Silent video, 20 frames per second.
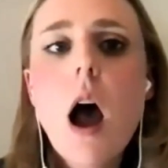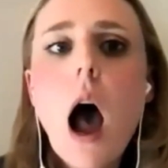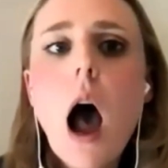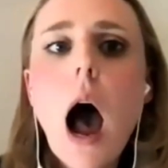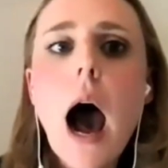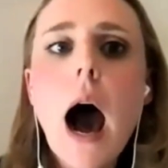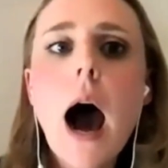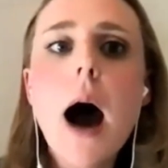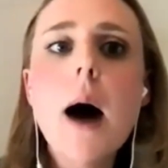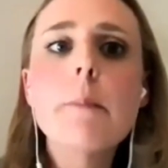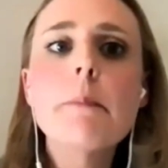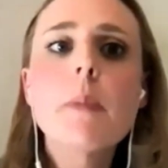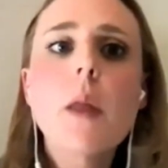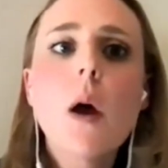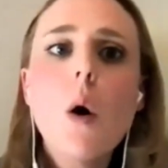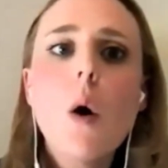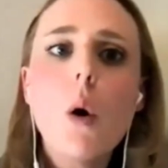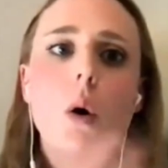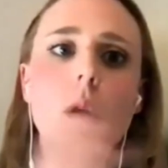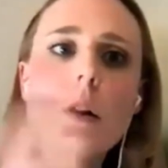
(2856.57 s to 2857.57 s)

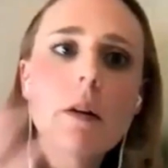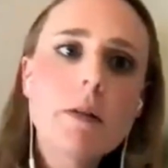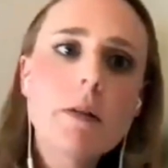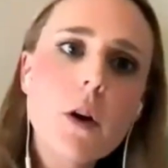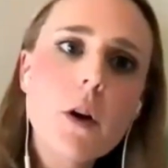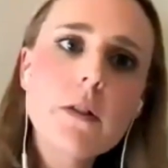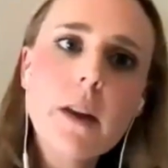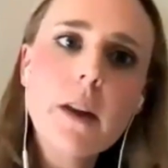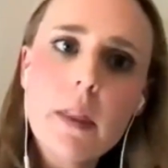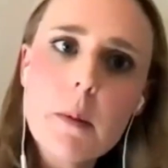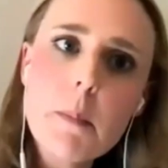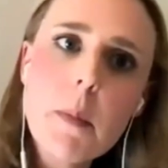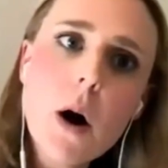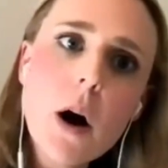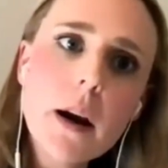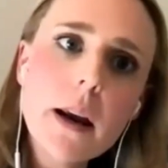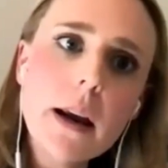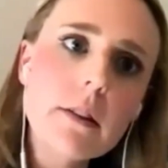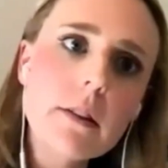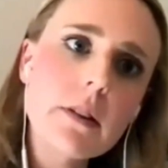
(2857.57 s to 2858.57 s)
All of those other
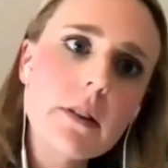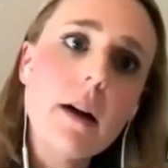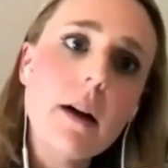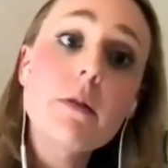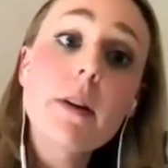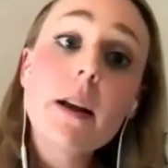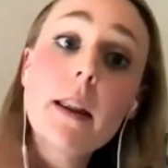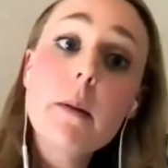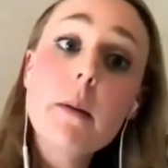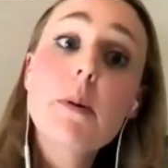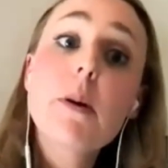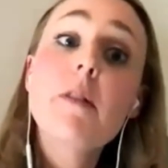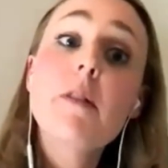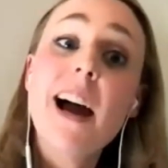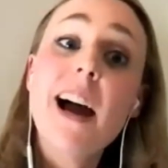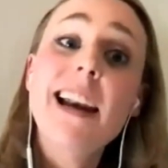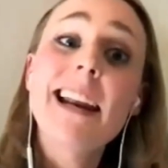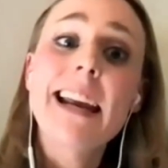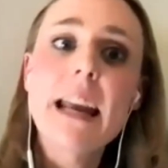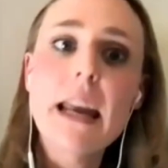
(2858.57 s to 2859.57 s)
bodies are really
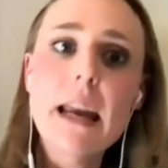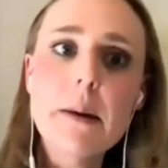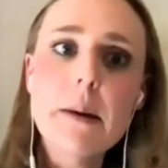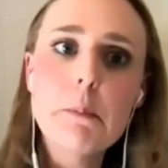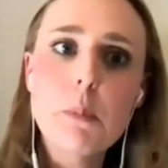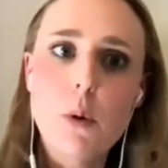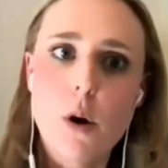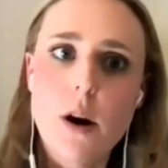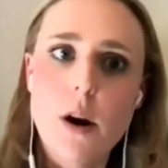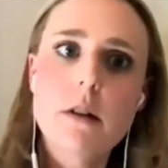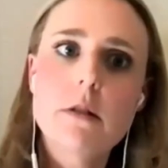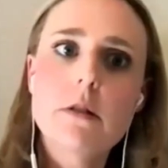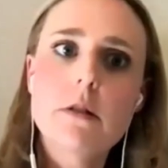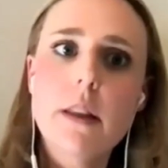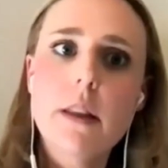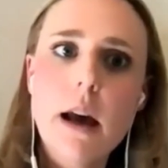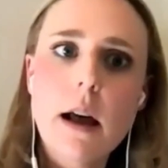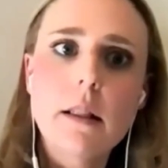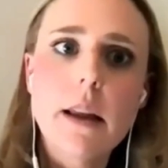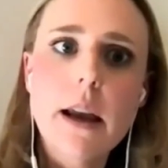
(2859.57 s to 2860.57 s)
providing input to
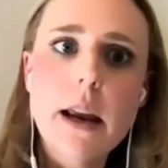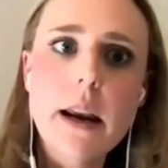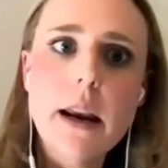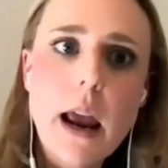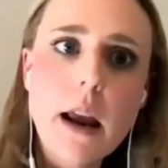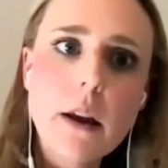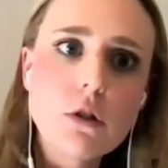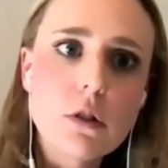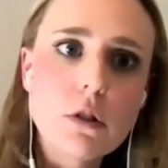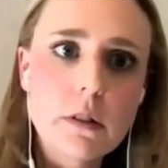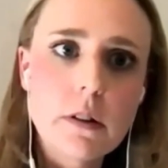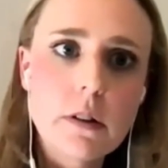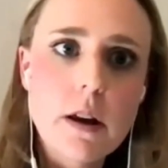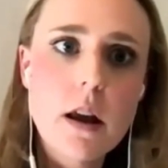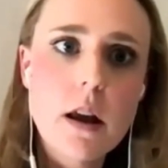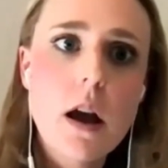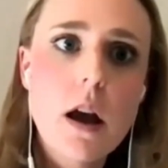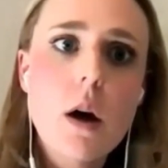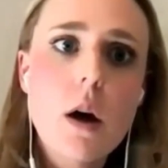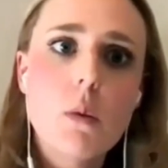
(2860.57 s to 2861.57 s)
that lead agency.